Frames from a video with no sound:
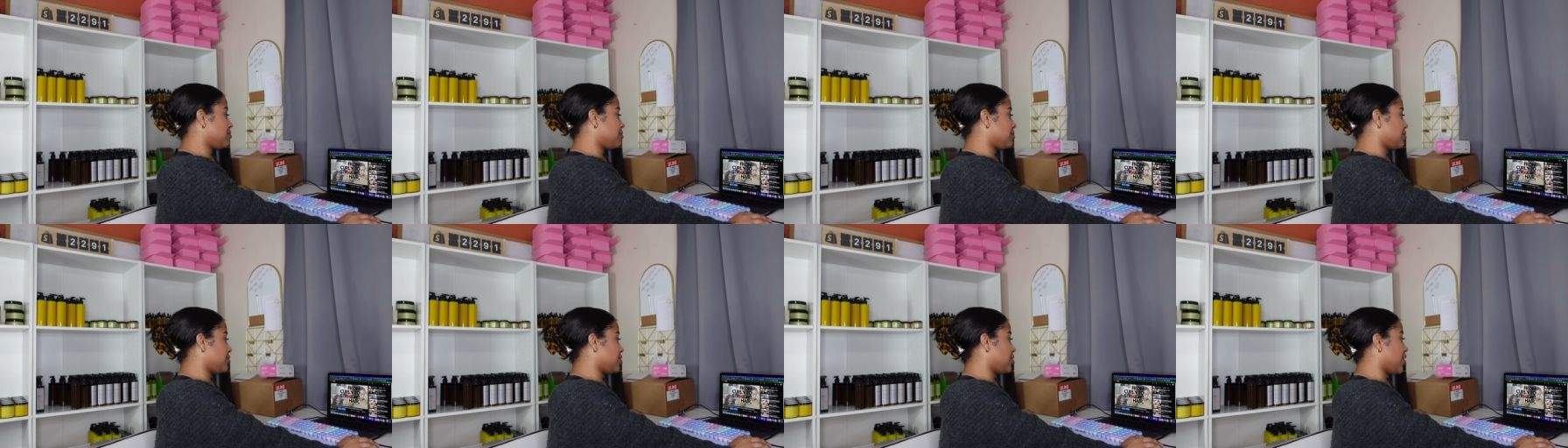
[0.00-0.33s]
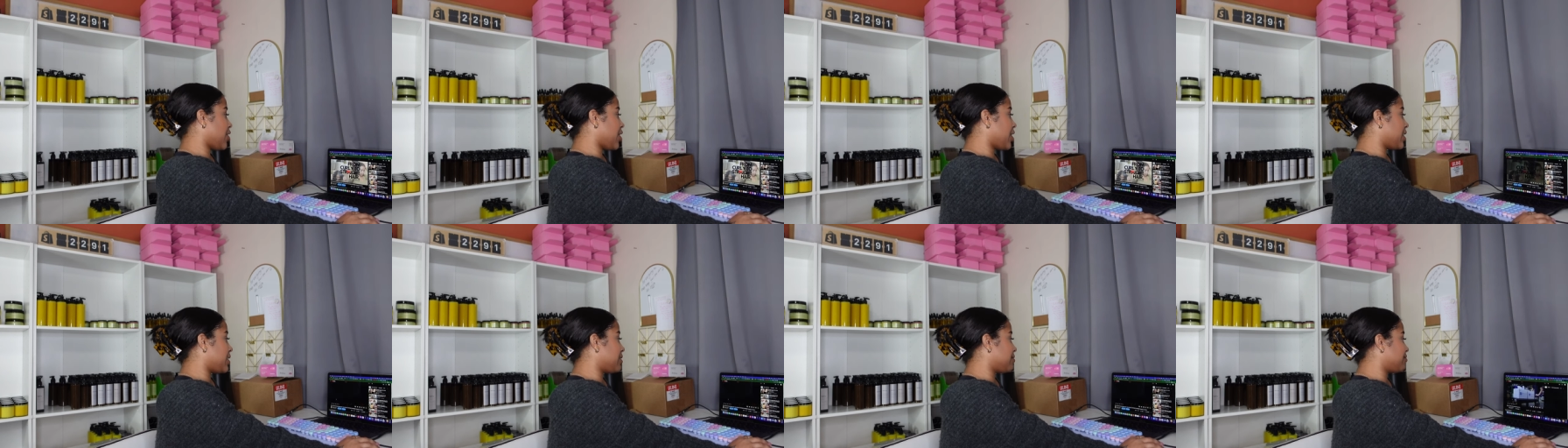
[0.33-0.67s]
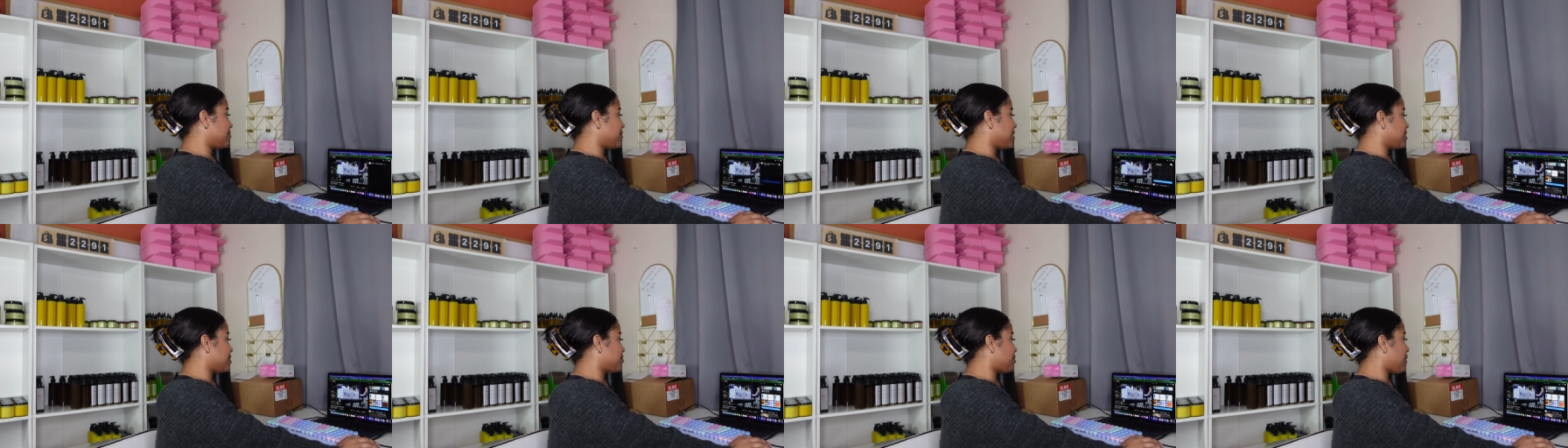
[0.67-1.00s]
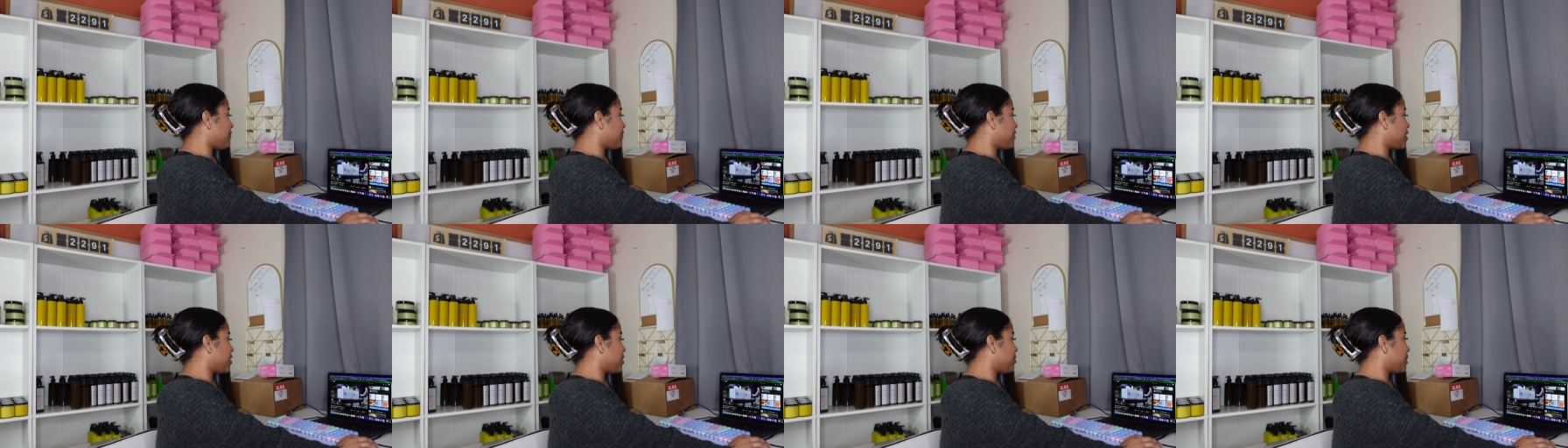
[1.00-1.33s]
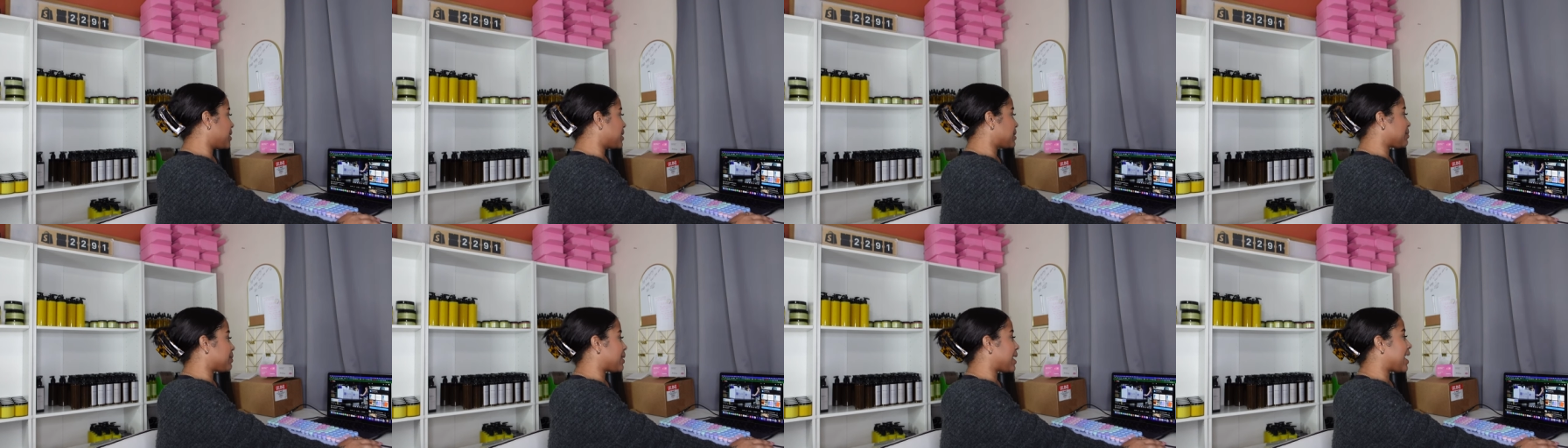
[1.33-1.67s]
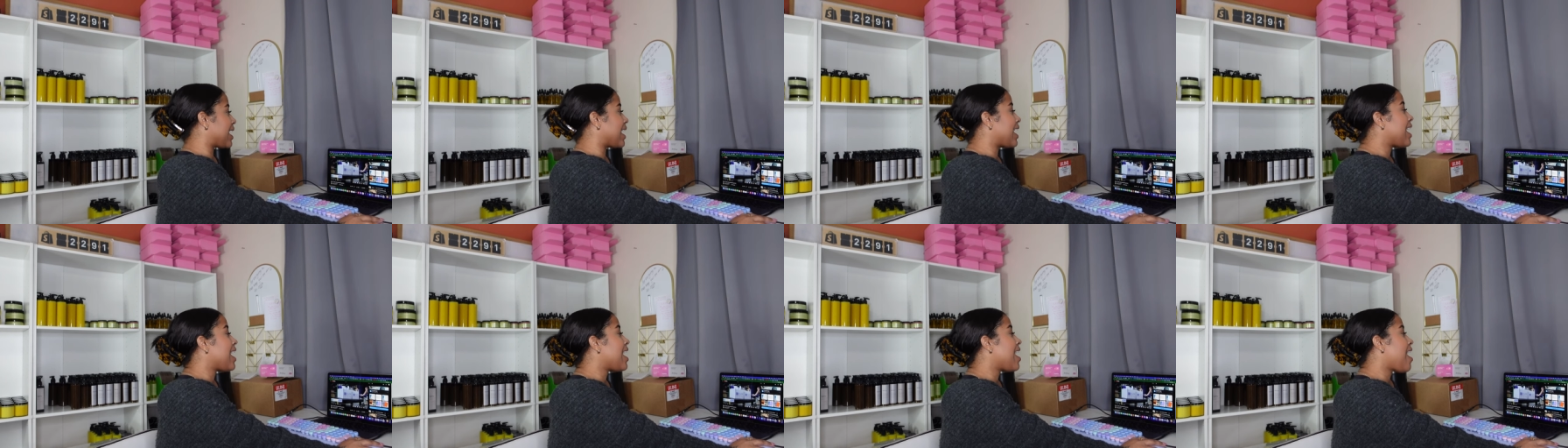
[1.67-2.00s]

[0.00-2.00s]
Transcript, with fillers: sorry, that was my video about to play.